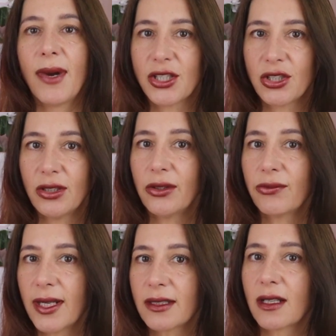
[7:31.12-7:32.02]
matching
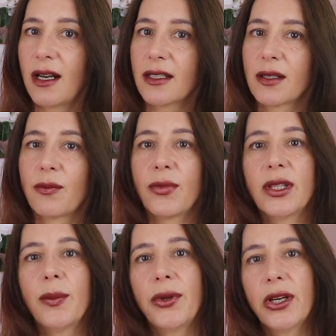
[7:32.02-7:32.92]
the rent cost
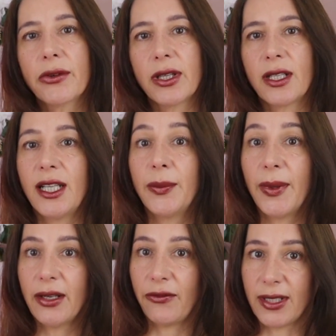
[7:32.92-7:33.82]
with the period it
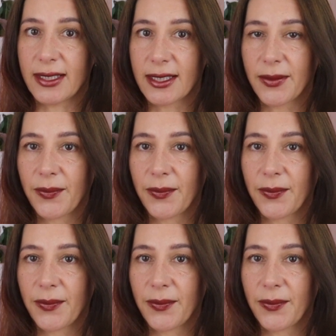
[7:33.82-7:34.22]
benefits.